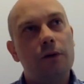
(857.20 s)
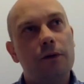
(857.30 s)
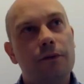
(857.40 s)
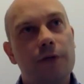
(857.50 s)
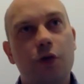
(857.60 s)

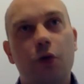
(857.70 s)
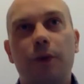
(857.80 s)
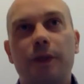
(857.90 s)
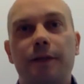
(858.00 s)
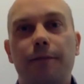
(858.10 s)
There's
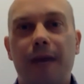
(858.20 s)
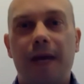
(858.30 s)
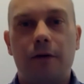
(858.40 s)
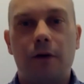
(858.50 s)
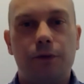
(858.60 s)
always some
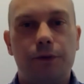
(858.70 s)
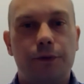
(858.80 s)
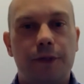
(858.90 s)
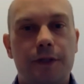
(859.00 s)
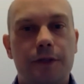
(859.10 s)
background to
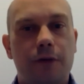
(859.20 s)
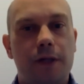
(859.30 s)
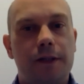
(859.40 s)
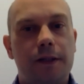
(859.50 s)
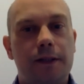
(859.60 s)
this,
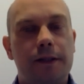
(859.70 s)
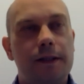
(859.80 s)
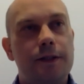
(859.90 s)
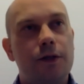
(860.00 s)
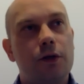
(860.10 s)
right?
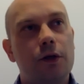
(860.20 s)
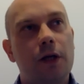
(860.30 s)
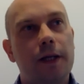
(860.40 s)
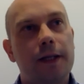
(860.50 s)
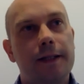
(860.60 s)
It's not
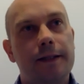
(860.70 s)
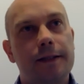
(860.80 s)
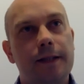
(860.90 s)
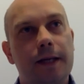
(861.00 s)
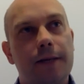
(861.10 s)
like
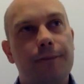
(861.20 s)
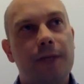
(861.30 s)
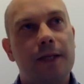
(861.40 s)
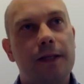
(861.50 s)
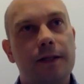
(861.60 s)

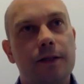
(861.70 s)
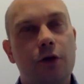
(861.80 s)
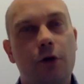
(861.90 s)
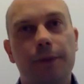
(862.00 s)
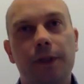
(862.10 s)
it has
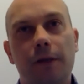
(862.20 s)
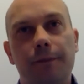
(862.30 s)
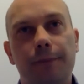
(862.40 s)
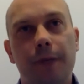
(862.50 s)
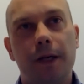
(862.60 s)
cropped
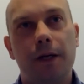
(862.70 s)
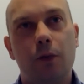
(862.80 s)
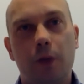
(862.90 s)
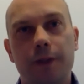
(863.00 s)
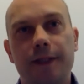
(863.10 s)
up
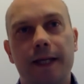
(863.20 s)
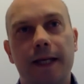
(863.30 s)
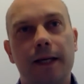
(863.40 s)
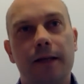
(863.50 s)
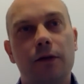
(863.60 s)
one
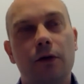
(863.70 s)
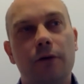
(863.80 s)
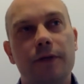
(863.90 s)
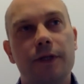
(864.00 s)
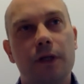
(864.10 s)
day and all
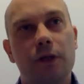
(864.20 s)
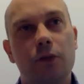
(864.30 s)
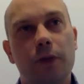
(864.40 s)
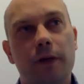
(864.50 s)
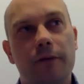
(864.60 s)
of a sudden
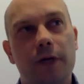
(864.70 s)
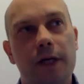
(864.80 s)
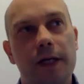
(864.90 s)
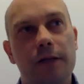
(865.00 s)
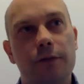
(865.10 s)
we are
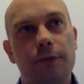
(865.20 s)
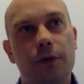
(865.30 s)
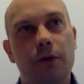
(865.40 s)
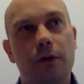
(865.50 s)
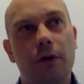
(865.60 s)
very
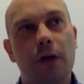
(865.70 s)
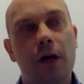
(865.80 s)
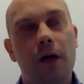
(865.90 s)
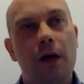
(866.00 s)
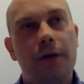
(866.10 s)
entrepreneurial.
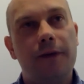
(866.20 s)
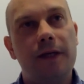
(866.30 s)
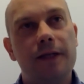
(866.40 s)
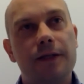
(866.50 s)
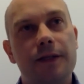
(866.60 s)
I
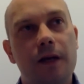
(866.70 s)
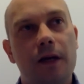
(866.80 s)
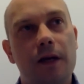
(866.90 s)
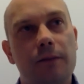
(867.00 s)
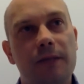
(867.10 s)
think it's
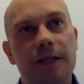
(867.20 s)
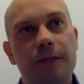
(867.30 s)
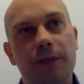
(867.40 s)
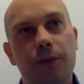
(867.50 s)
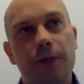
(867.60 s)
the mix
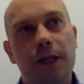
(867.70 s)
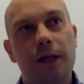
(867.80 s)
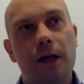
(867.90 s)
between